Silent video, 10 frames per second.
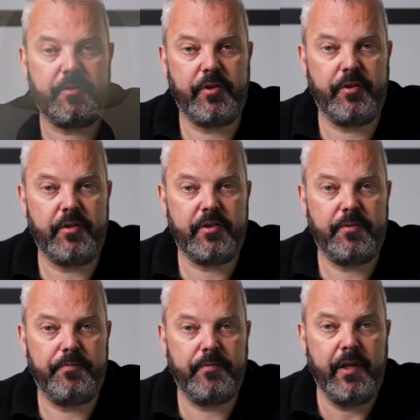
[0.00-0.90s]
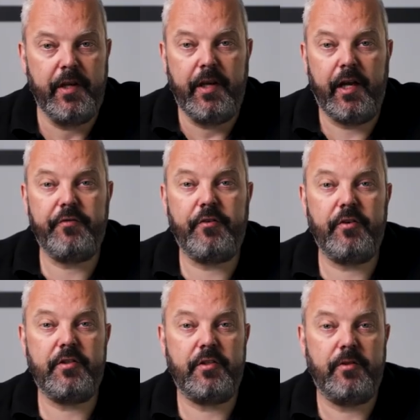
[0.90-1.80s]
from Sonos. And of
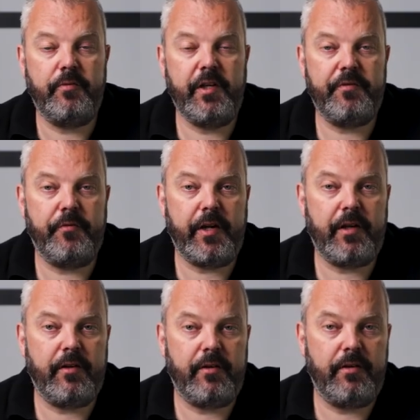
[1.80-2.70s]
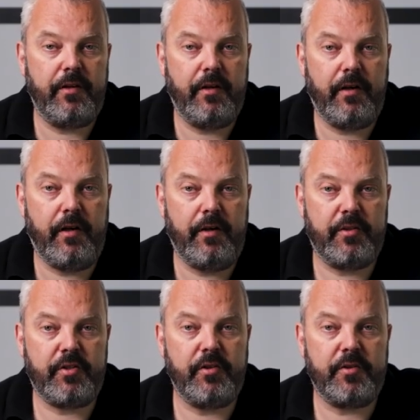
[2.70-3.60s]
course, we have the regular uh,
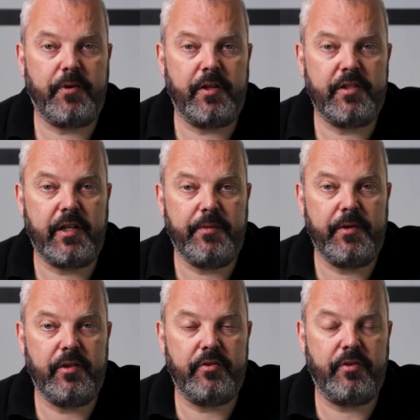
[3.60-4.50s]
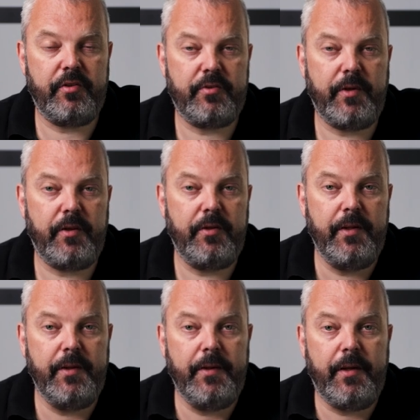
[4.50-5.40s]
Sonos products that can be controlled as well,
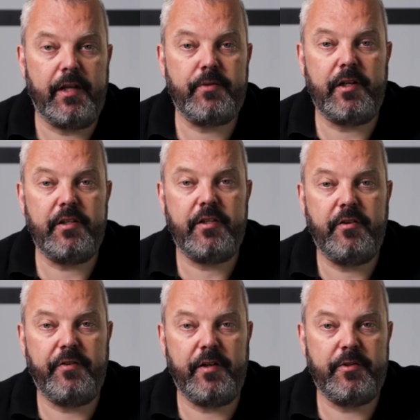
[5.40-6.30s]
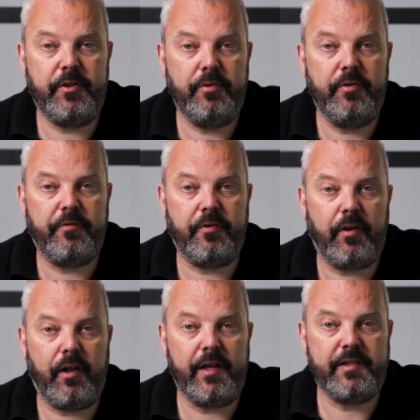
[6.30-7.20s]
as well as Philips Hue for
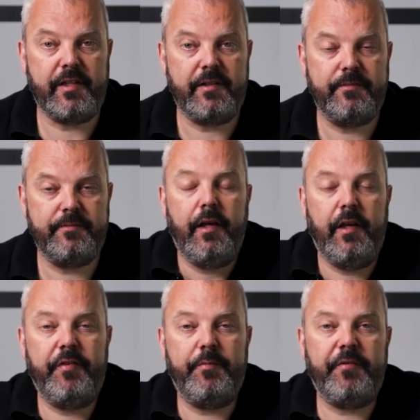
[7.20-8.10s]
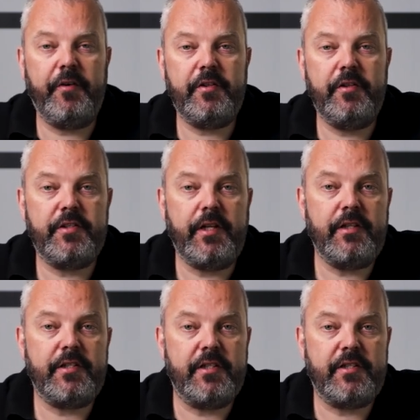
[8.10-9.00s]
lighting. If you prefer to use
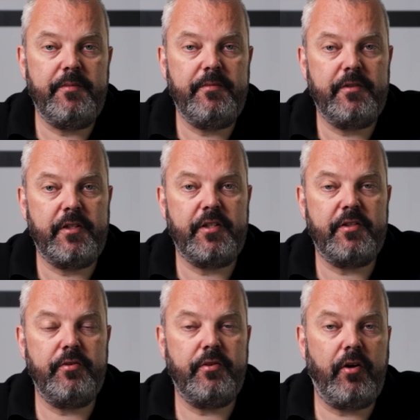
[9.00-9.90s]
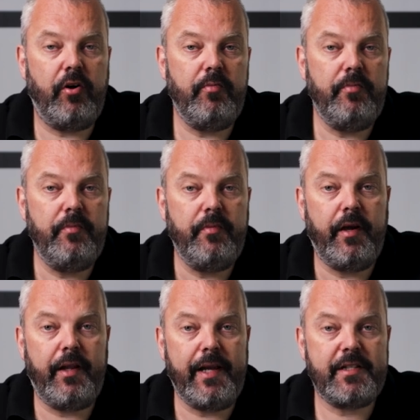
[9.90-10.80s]
another system, such as Google Home,
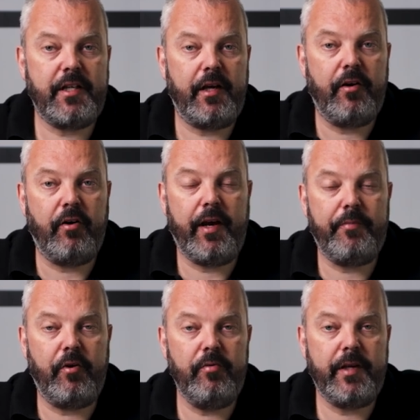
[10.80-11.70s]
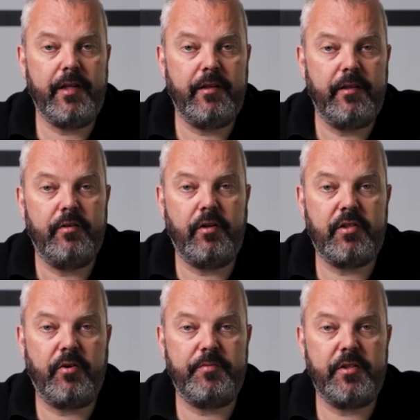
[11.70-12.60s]
Alexa, or Apple HomeKit,
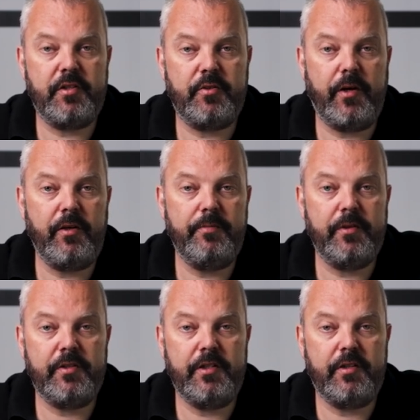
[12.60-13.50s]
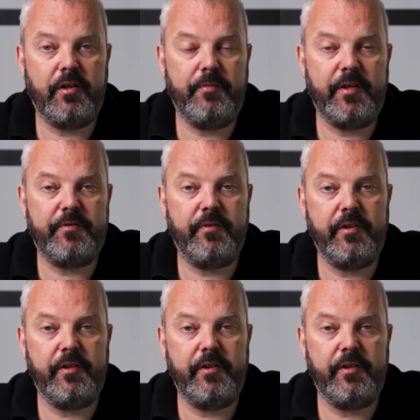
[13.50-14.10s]
those are options as well because the Tahoma is